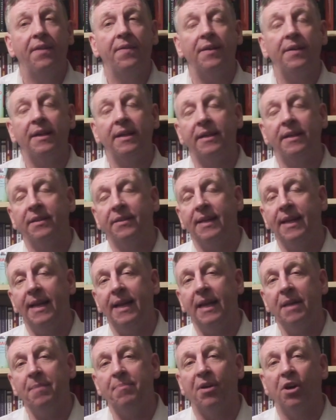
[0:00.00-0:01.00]
The
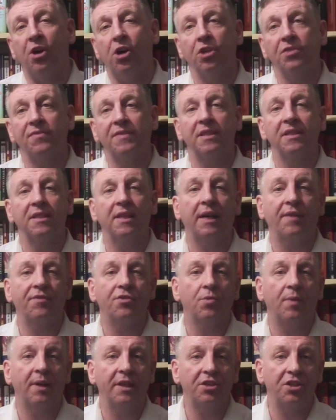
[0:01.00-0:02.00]
early part of his
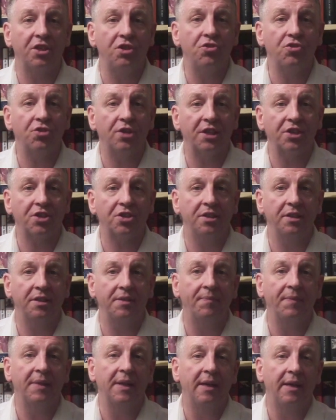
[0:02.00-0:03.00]
life's quite
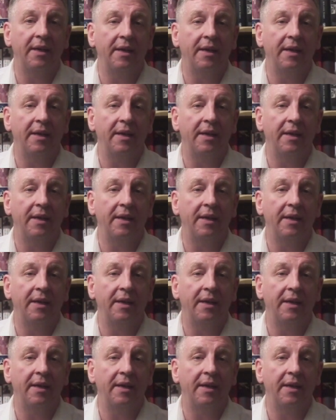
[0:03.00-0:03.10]
interesting.